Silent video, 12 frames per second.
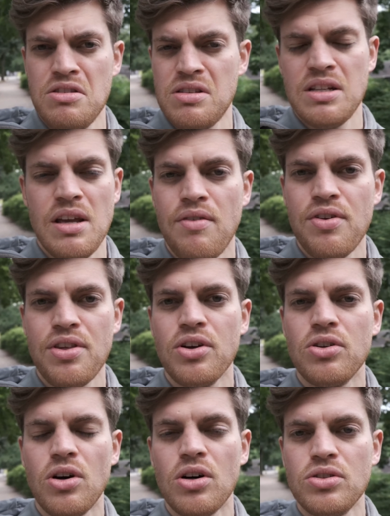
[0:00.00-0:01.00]
set everything
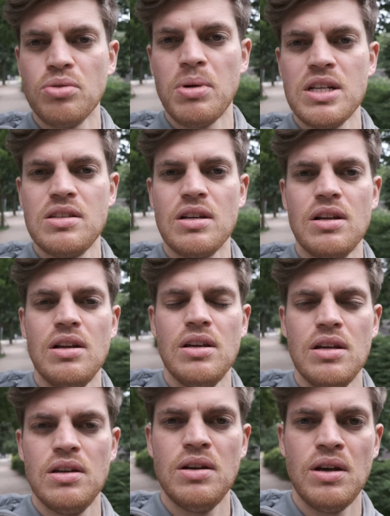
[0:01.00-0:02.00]
on auto
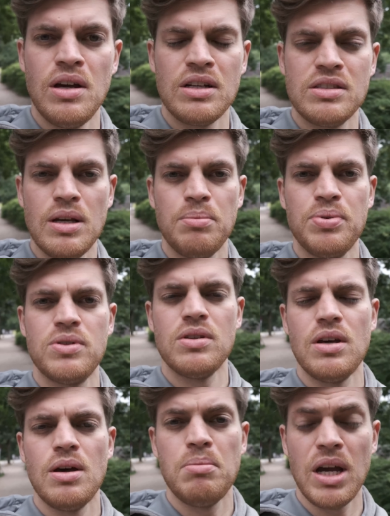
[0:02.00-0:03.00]
basically, except
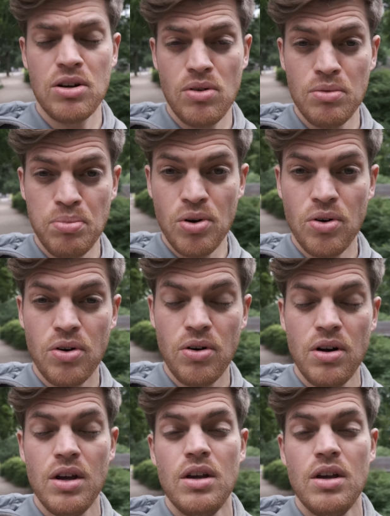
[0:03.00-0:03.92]
background blur